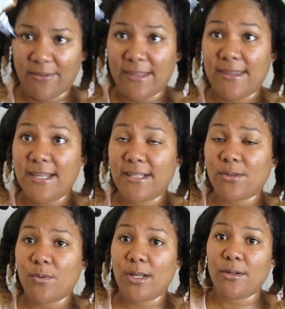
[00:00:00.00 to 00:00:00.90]
And
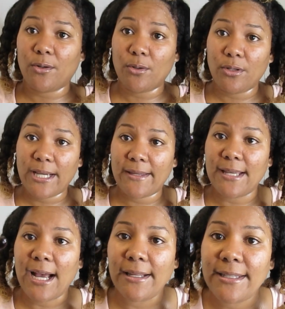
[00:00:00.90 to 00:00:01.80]
this one, oh, look at
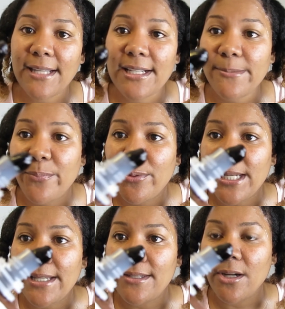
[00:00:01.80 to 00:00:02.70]
that. That's
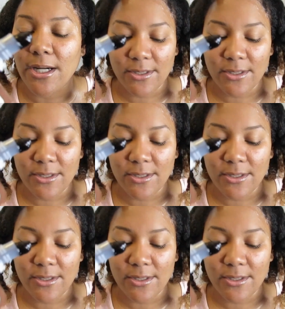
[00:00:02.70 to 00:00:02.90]
pretty dark.